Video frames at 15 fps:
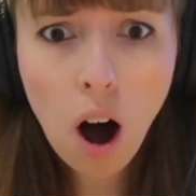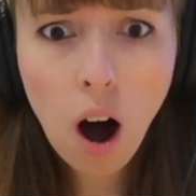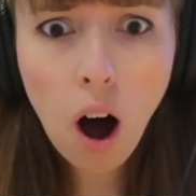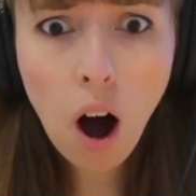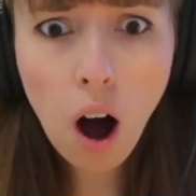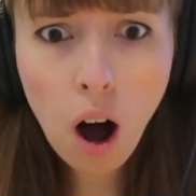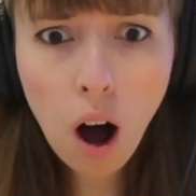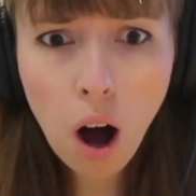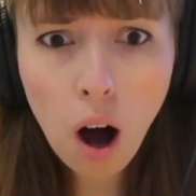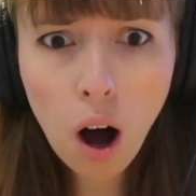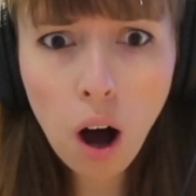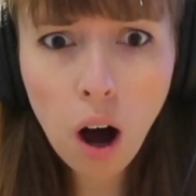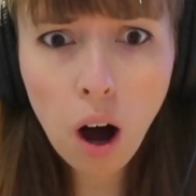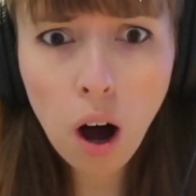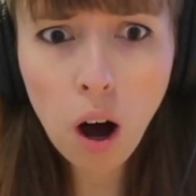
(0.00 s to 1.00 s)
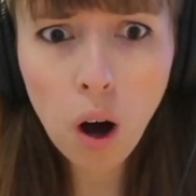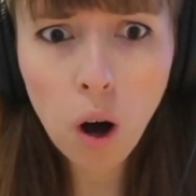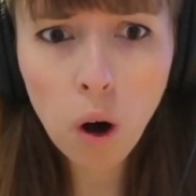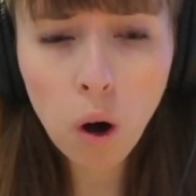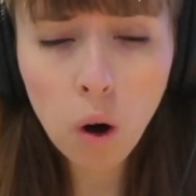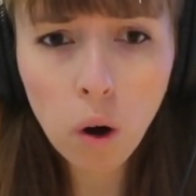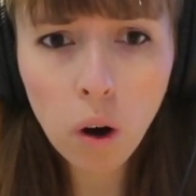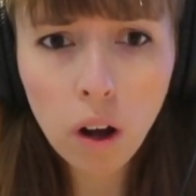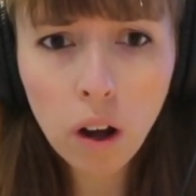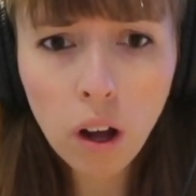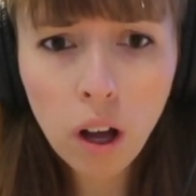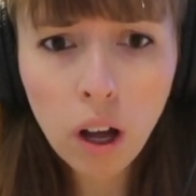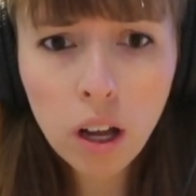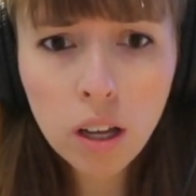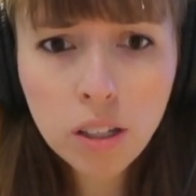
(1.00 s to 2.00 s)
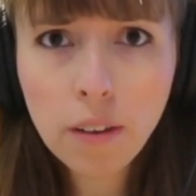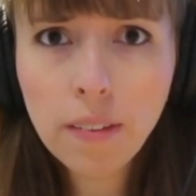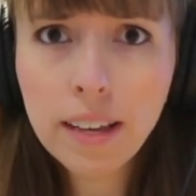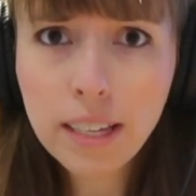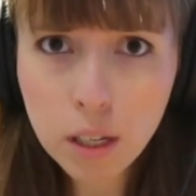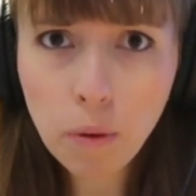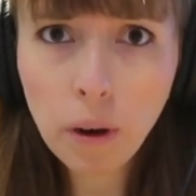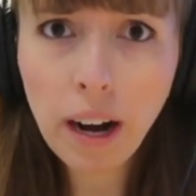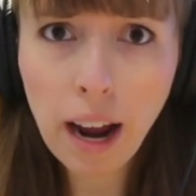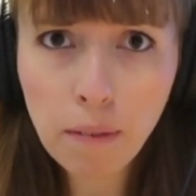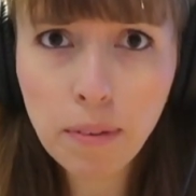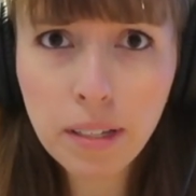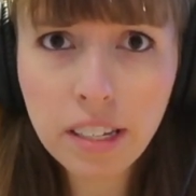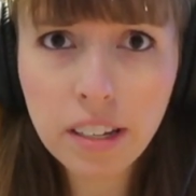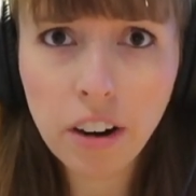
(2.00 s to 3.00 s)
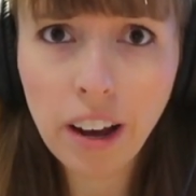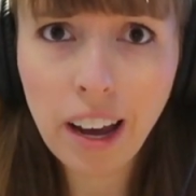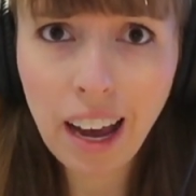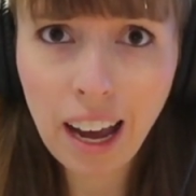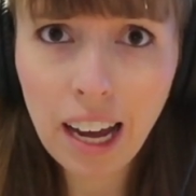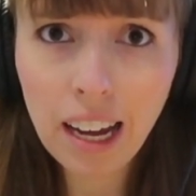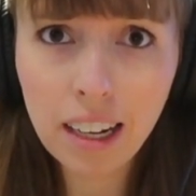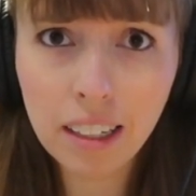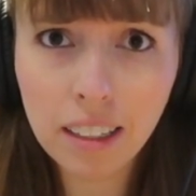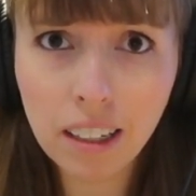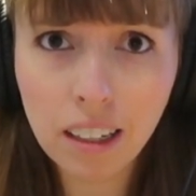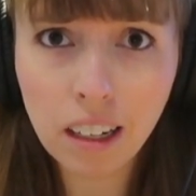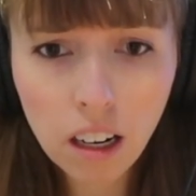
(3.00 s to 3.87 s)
Oh! So this is what happens in her head.